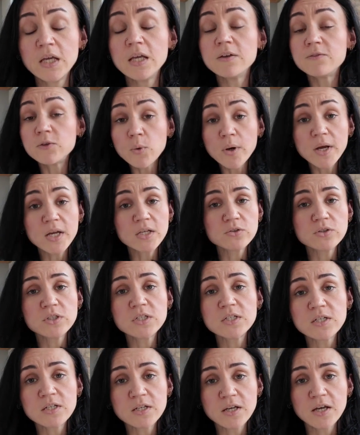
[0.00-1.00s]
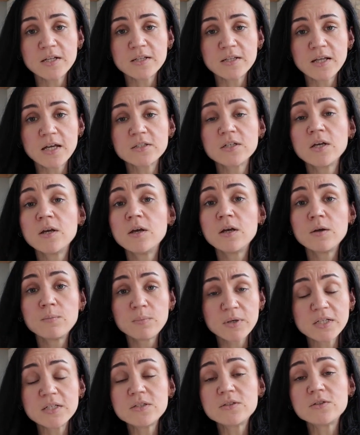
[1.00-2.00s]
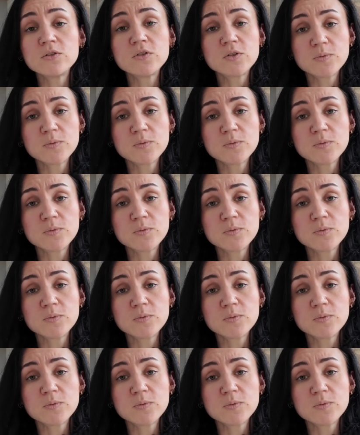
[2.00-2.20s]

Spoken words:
If you are interested in learning that, please do